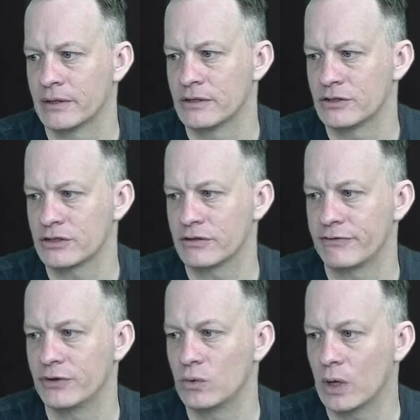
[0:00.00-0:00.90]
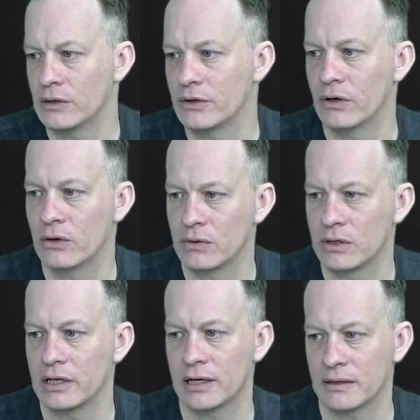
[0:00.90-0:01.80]
Just a few well known.
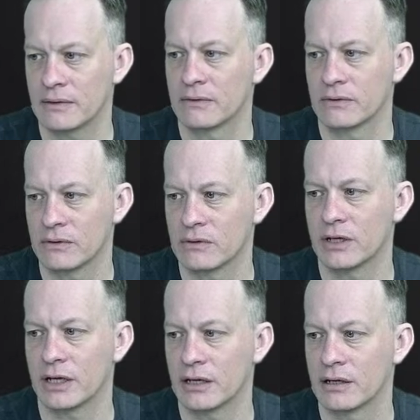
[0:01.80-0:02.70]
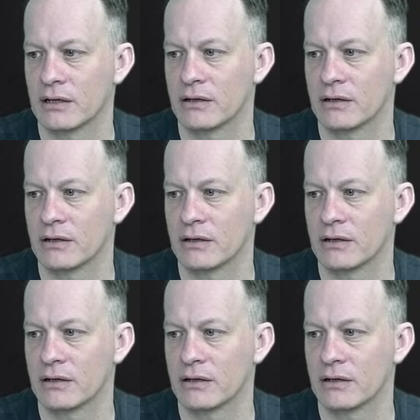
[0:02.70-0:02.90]
Yeah, okay.